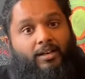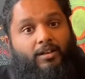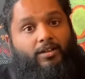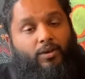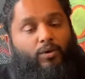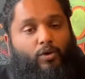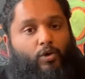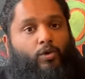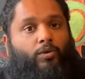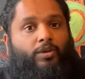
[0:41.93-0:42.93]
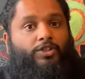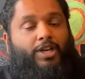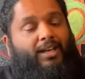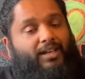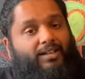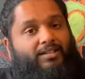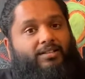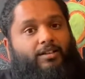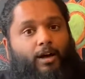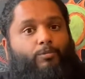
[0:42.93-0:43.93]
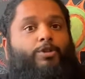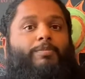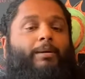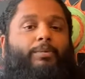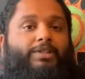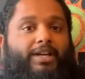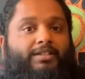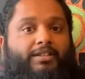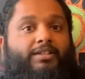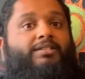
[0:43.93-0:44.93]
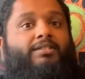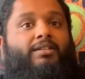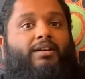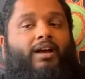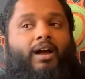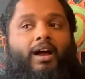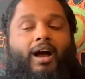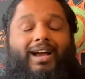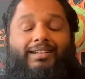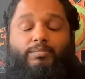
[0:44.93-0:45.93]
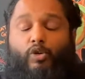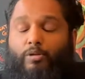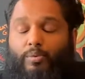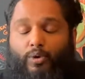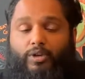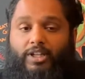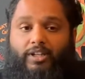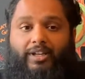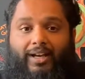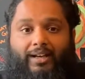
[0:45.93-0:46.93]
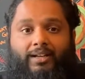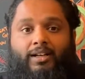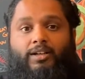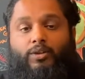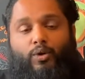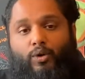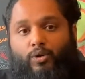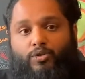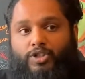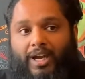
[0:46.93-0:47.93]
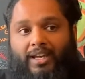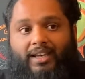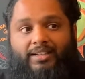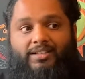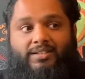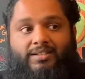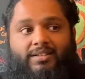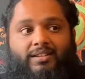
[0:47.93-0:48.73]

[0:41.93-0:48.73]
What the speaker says: not all jackets come with back protectors, and more importantly than that, not all jackets